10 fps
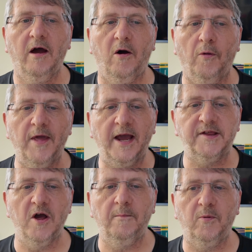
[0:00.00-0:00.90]
On that
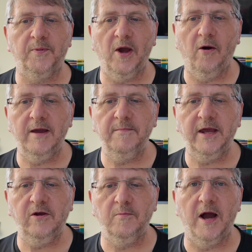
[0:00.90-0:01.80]
example behind
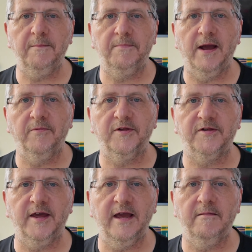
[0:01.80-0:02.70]
me, you might be able to
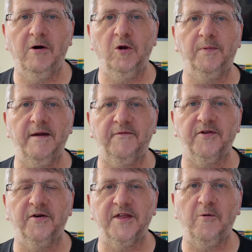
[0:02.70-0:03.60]
see it. It might not be
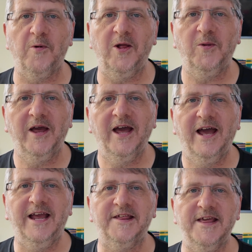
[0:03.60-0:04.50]
emphasized that well.
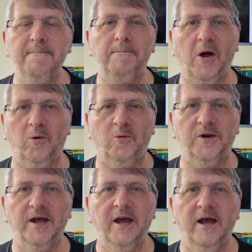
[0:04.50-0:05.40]
It's in bold
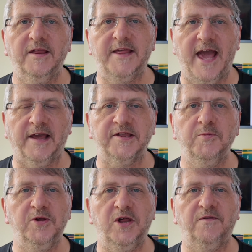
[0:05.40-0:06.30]
text,
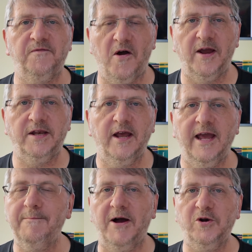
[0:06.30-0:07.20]
which is fine.
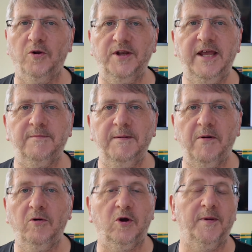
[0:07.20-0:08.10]
It might not need to be
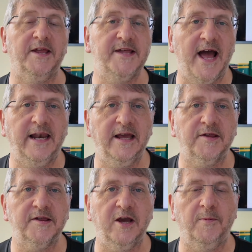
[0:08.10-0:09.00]
bold. It could be
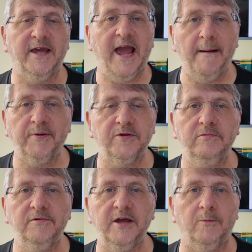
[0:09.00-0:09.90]
italics, it could be
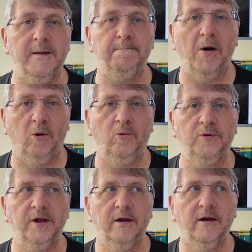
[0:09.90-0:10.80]
capitals, it could be
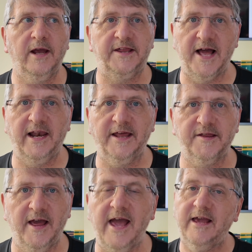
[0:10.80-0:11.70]
bold,
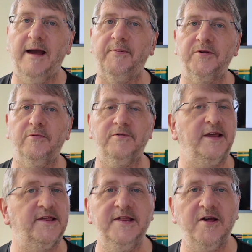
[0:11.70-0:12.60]
italics and capitals.
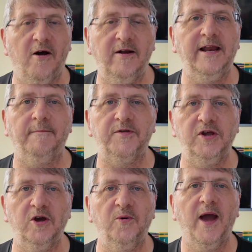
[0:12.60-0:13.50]
It's entirely up to
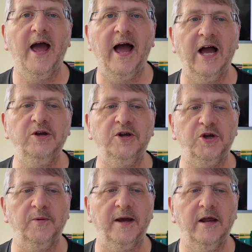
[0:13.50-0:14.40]
you how you
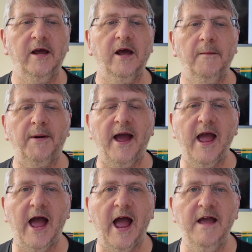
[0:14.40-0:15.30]
do it.
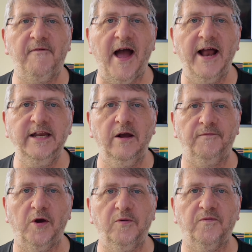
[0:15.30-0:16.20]
But if any of
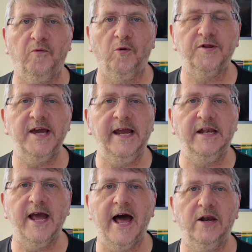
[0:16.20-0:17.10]
those
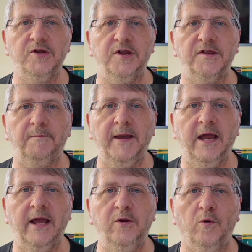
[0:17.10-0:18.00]
14 allergens
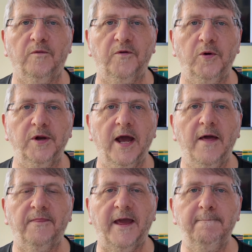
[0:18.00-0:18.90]
appear in your food,
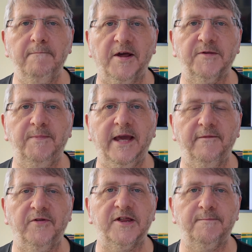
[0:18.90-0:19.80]
they must be
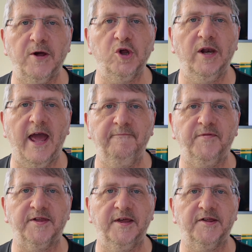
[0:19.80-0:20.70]
given special
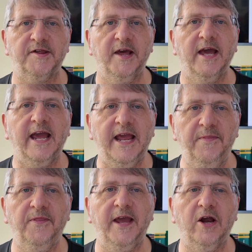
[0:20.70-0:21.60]
emphasis
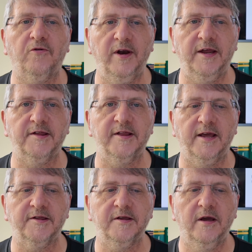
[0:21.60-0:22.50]
in the ingredients
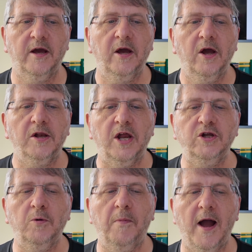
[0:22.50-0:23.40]
list. And
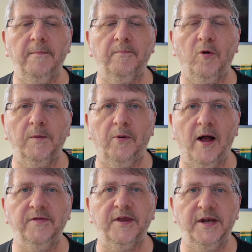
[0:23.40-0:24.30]
then you might want to put
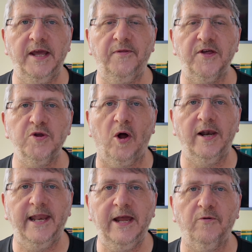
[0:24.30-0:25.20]
underneath, it's not a
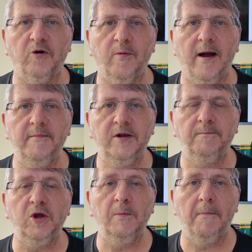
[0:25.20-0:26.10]
legal requirement,
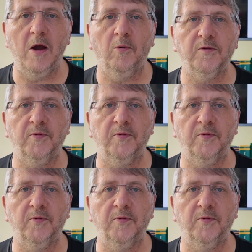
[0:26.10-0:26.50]
but you might want to